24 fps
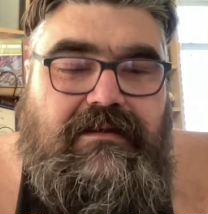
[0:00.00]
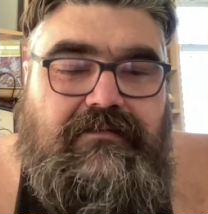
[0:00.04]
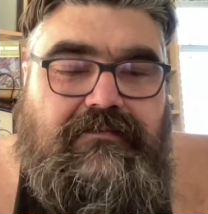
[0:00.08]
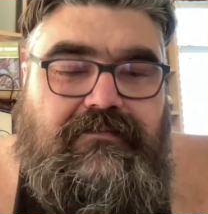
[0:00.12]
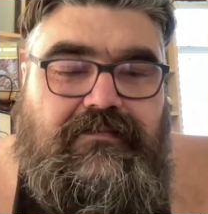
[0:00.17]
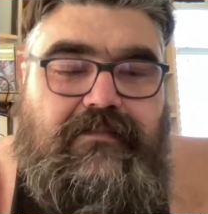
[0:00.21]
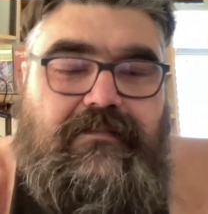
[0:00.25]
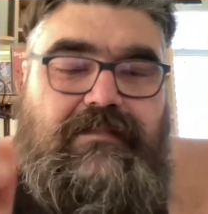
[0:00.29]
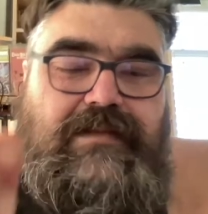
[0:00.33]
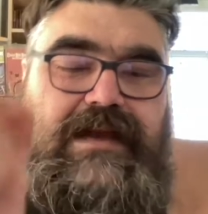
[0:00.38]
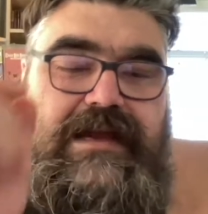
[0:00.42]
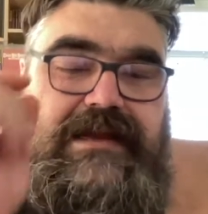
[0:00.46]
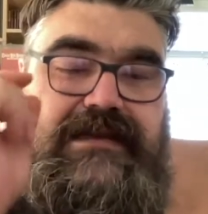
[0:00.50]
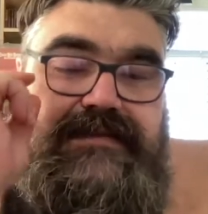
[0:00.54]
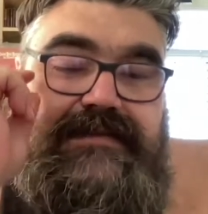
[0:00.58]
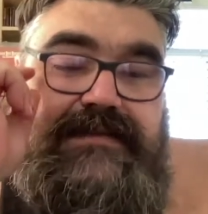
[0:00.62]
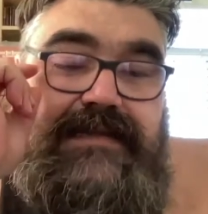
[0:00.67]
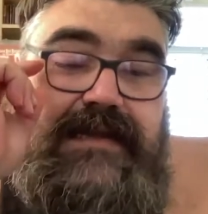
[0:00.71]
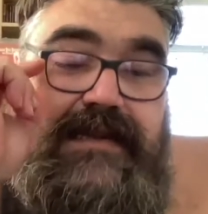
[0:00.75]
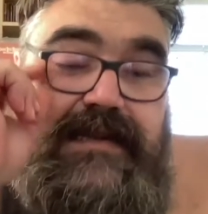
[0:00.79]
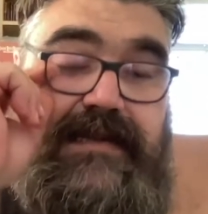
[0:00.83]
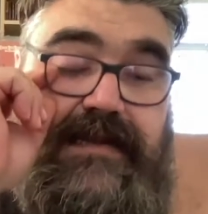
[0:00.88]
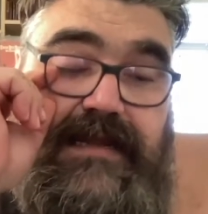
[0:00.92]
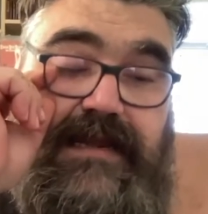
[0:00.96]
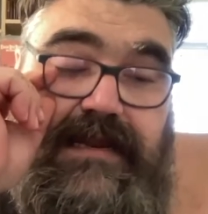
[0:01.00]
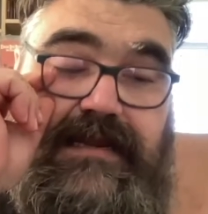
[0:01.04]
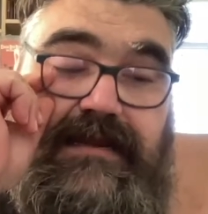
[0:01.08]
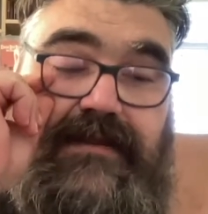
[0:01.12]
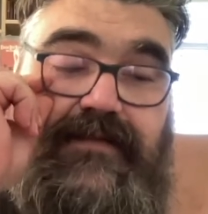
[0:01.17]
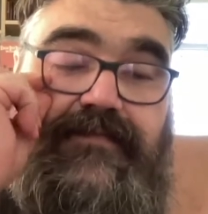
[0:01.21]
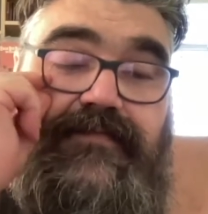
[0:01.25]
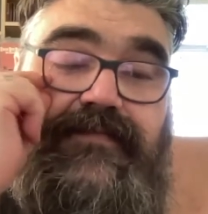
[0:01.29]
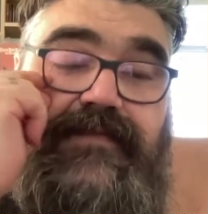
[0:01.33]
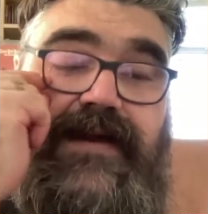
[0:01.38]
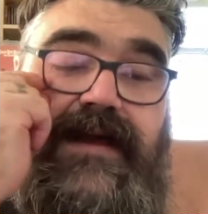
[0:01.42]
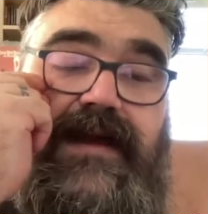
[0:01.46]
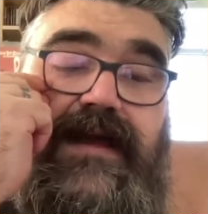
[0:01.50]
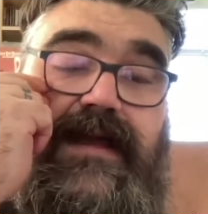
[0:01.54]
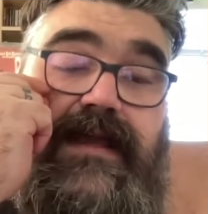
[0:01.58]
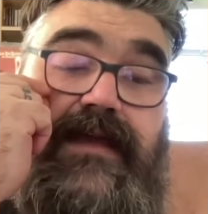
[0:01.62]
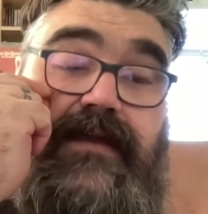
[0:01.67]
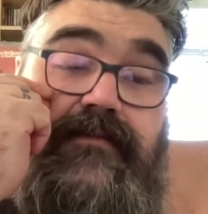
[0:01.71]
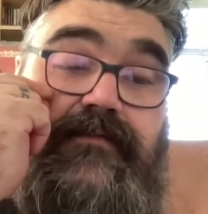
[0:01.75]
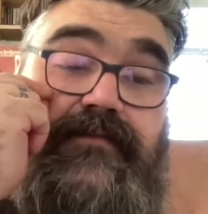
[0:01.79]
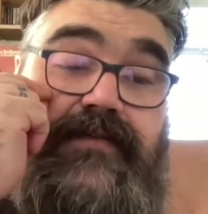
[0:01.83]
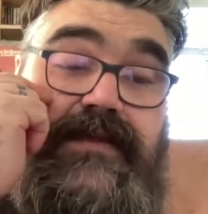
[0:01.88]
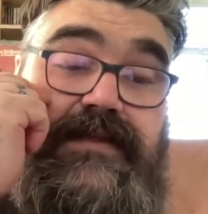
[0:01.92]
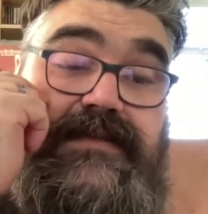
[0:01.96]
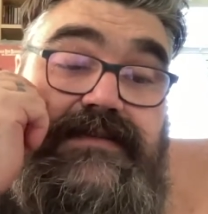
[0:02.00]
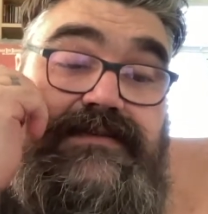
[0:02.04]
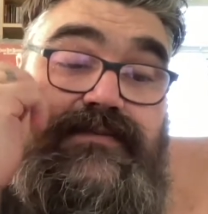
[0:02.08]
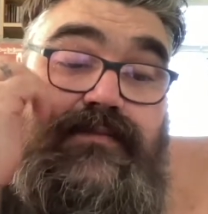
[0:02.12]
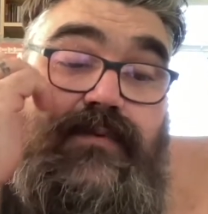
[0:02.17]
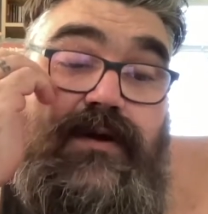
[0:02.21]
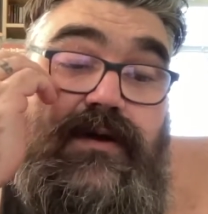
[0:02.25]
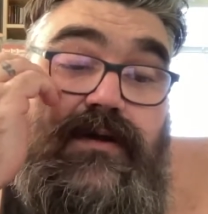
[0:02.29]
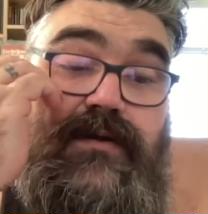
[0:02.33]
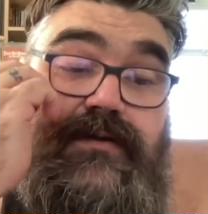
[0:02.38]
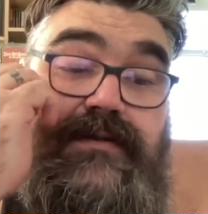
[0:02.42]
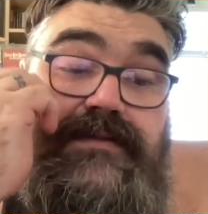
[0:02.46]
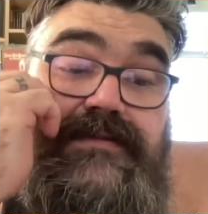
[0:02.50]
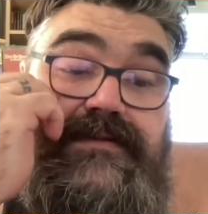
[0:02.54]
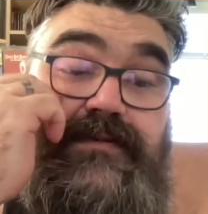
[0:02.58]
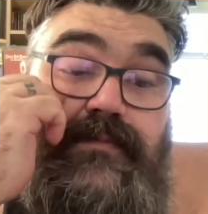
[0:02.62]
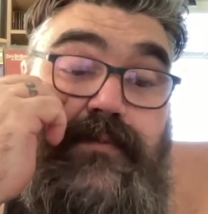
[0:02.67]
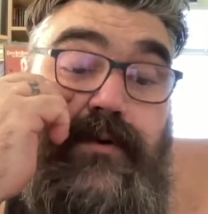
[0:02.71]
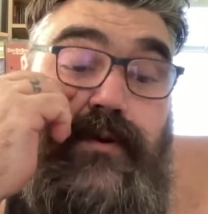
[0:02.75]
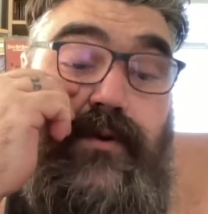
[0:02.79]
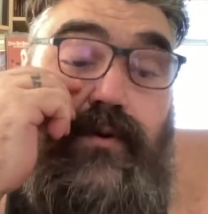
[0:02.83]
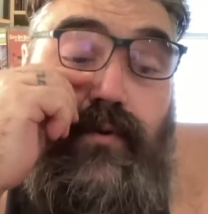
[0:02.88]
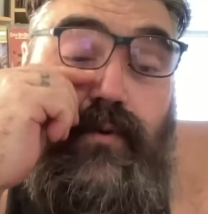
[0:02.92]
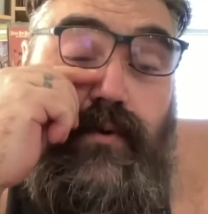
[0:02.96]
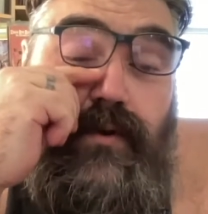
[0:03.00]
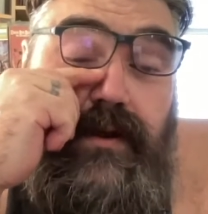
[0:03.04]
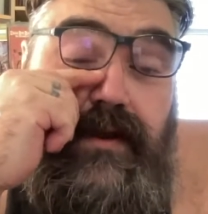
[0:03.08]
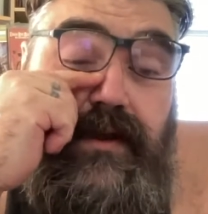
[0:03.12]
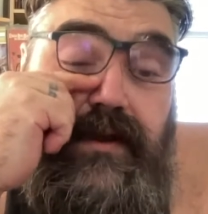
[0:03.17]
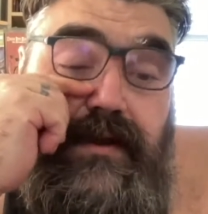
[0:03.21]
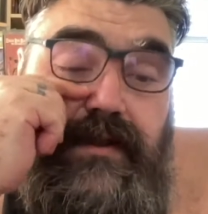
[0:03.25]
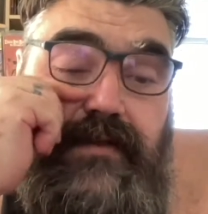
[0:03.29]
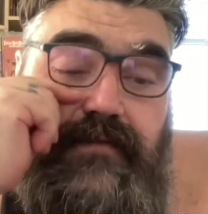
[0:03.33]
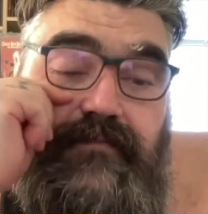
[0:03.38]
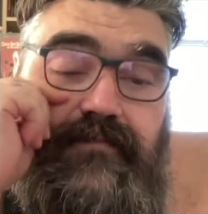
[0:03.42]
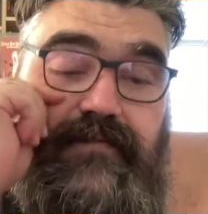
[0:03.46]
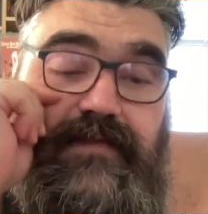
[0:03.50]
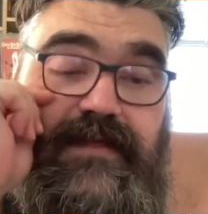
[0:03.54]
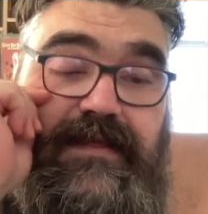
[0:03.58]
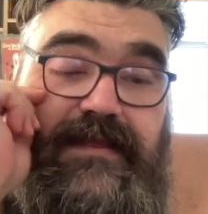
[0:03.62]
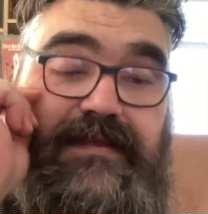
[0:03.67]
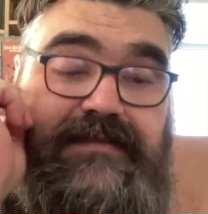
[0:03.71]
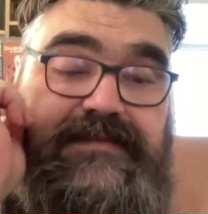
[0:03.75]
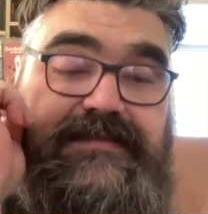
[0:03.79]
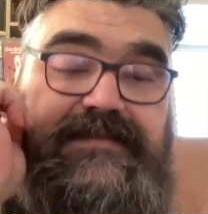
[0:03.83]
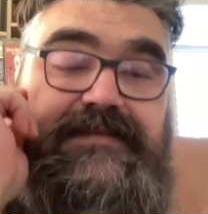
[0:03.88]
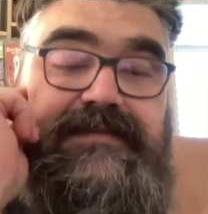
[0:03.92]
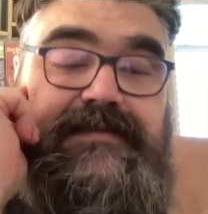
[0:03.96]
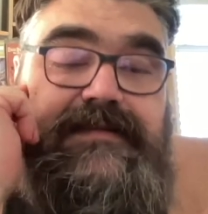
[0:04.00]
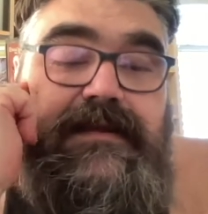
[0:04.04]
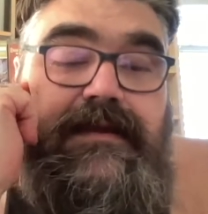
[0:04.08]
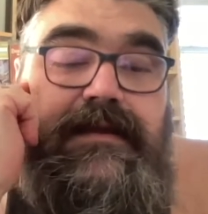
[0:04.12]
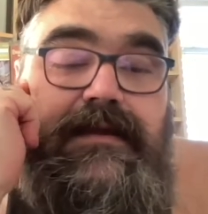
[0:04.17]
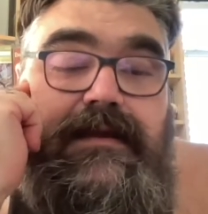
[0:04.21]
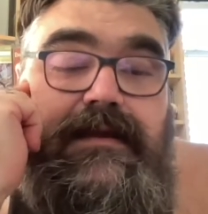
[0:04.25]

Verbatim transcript: from 1995, as well as a recording of this